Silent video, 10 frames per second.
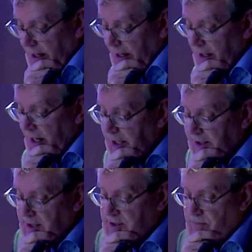
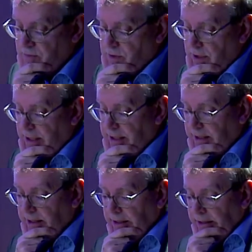Architecture, if you like,
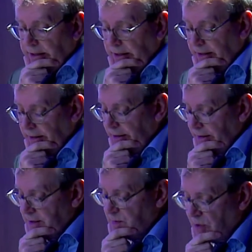
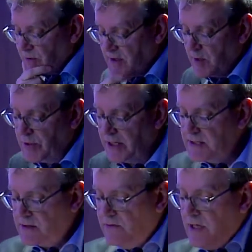is built in the
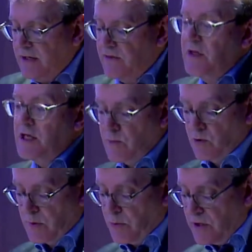place of the
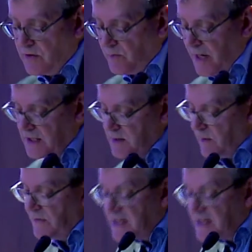unthinkable, the point of maximum, the